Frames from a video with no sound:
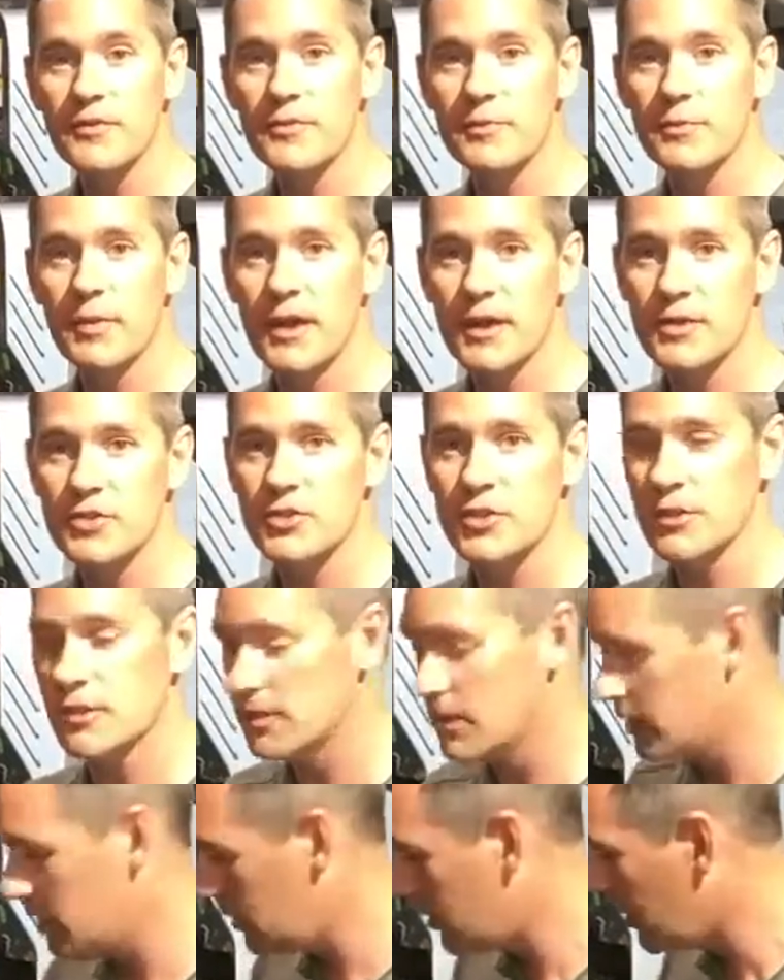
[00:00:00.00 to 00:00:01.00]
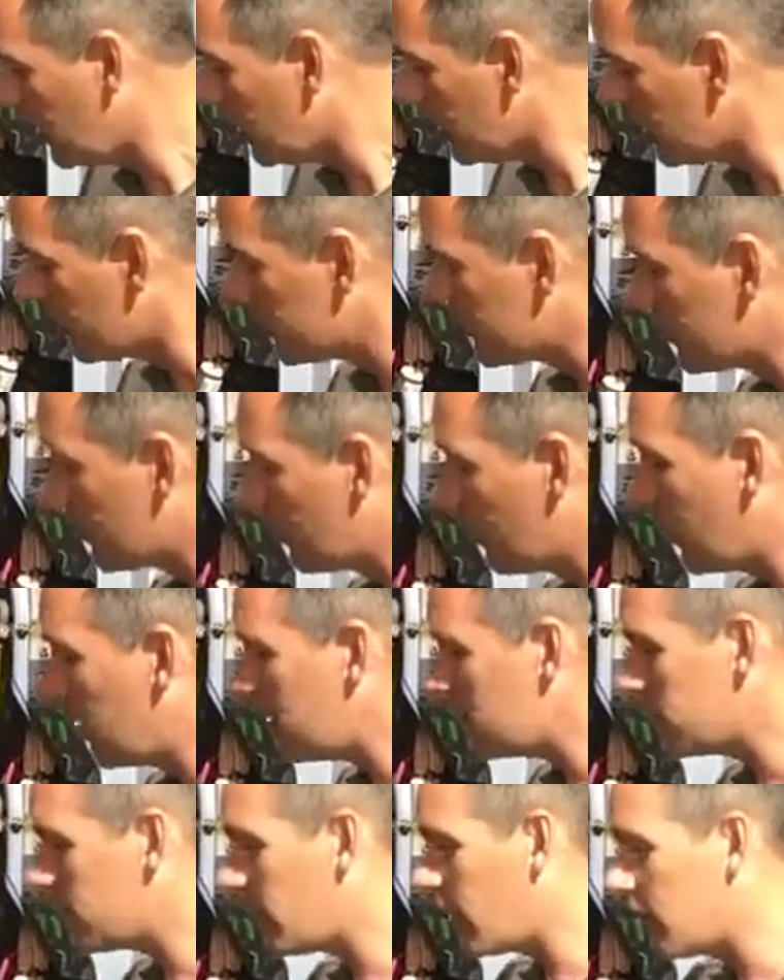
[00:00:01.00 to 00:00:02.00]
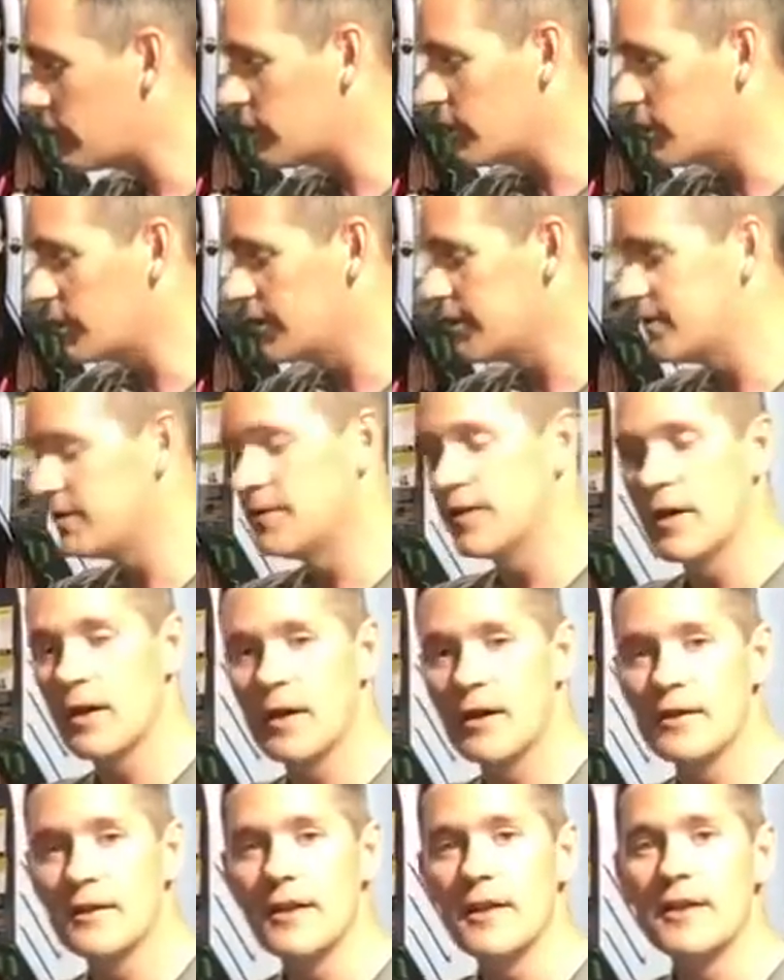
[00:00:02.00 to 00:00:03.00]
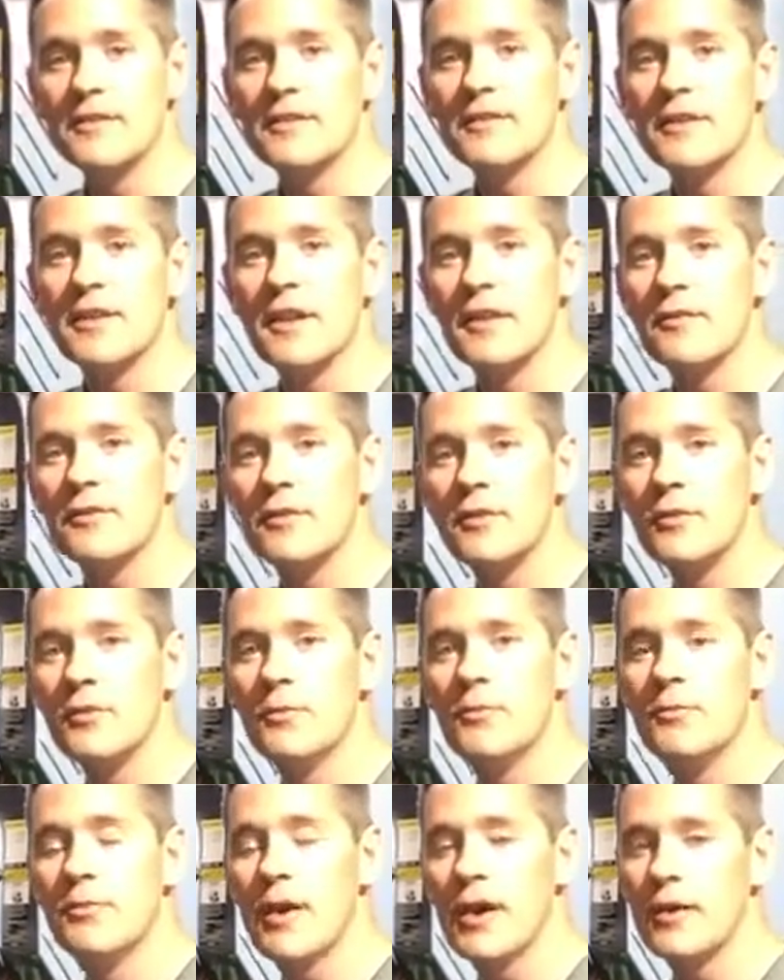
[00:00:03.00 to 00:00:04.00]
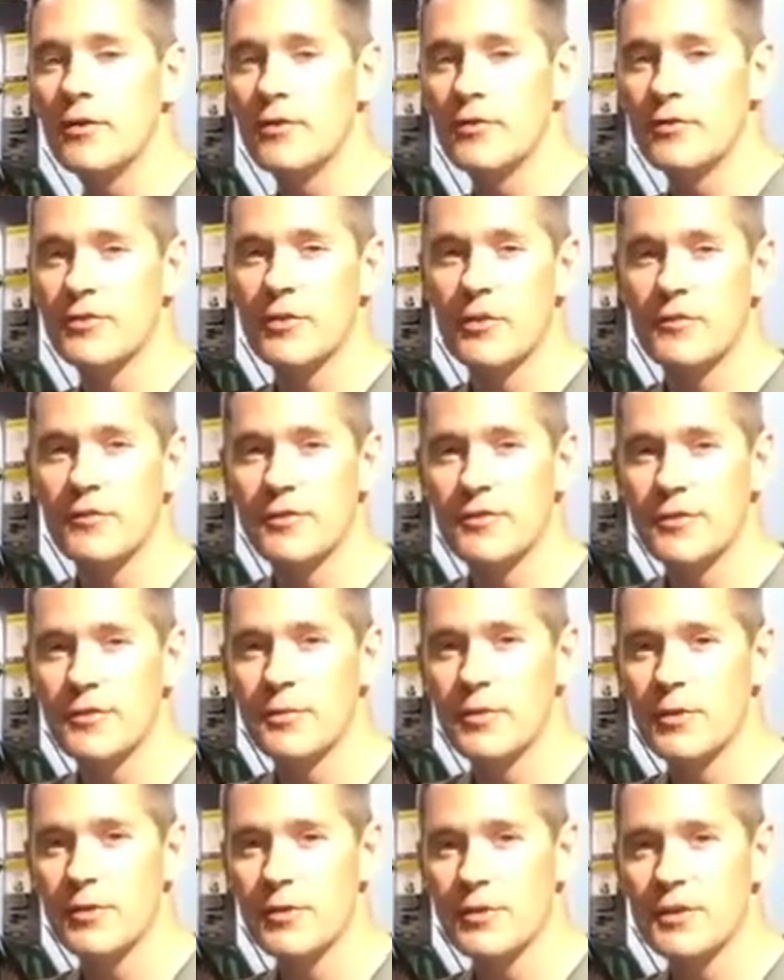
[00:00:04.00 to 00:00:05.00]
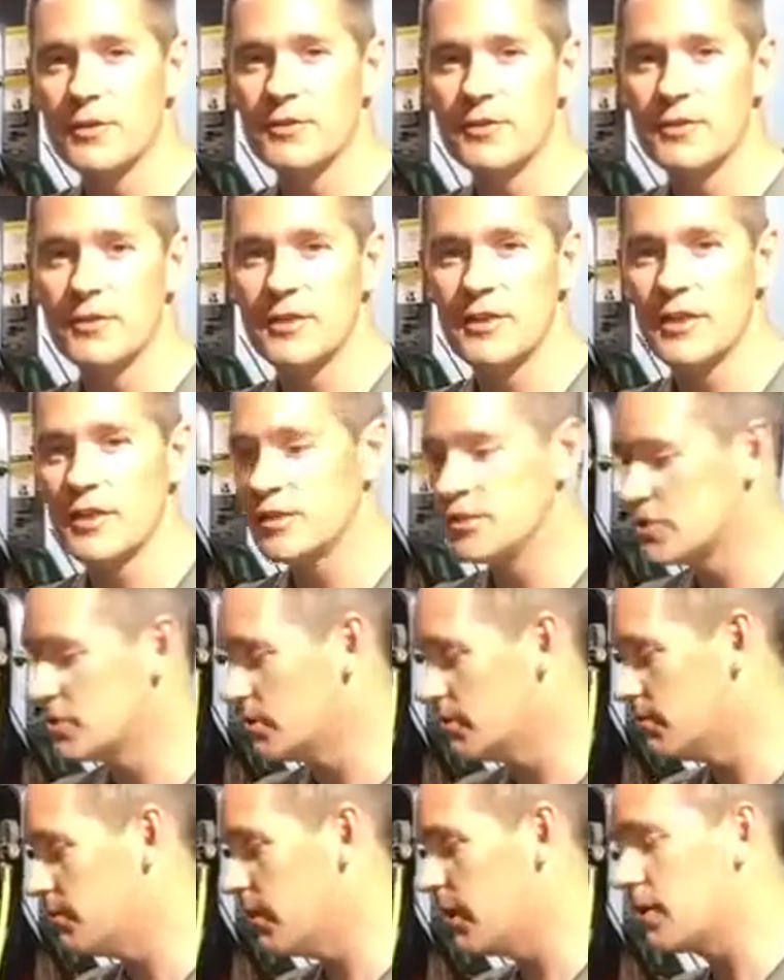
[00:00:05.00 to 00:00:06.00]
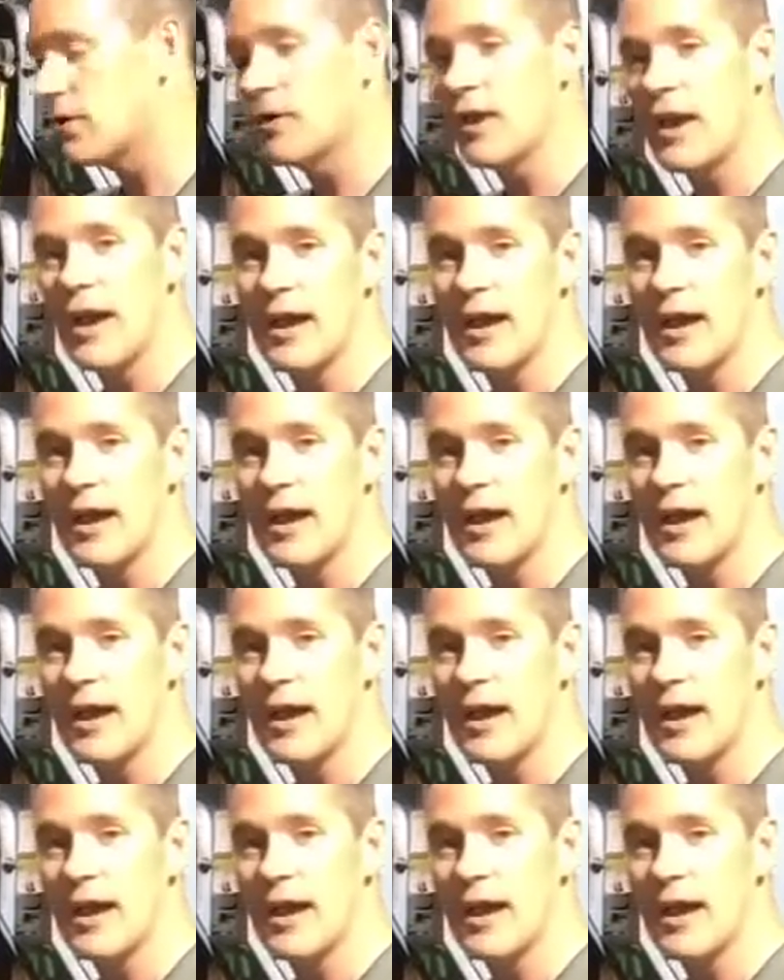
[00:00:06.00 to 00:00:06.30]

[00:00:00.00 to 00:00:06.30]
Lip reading: inspection. So what Volvo has done is given you better serviceability to the engine, better